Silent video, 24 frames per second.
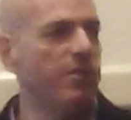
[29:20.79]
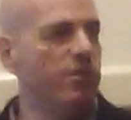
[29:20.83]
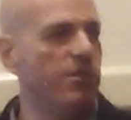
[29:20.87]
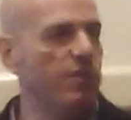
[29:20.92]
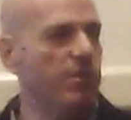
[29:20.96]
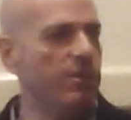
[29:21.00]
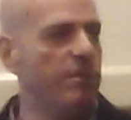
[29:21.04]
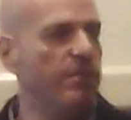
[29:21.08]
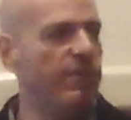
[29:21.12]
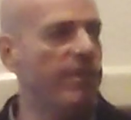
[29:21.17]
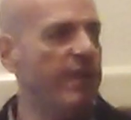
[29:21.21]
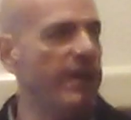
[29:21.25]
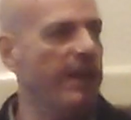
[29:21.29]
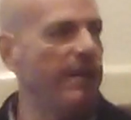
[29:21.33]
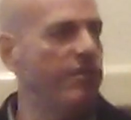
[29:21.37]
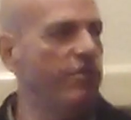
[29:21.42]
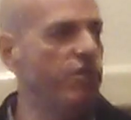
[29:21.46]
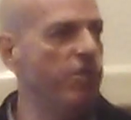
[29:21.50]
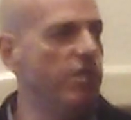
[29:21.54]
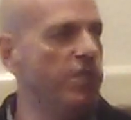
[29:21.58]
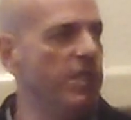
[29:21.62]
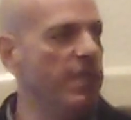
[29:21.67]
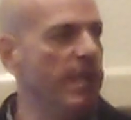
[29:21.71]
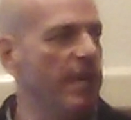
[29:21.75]
to
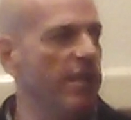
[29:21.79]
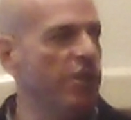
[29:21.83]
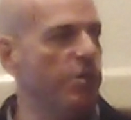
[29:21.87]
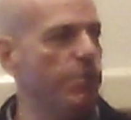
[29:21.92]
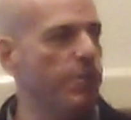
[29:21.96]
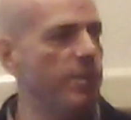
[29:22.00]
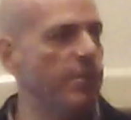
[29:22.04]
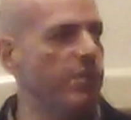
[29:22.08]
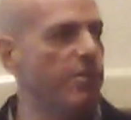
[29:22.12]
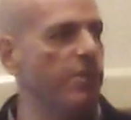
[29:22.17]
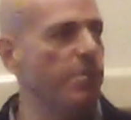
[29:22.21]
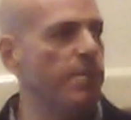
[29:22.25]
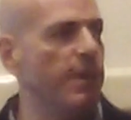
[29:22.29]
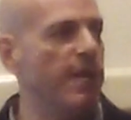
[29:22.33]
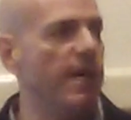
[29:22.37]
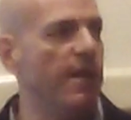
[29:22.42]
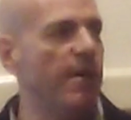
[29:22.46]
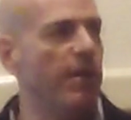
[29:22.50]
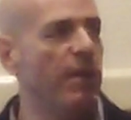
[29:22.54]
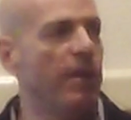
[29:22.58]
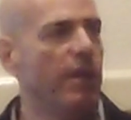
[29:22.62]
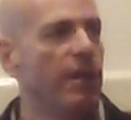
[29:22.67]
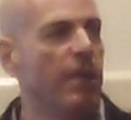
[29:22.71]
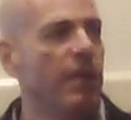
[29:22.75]
5G experts
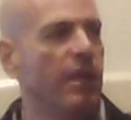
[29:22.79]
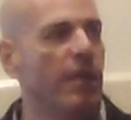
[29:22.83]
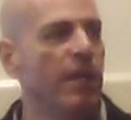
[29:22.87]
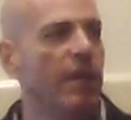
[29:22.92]
about,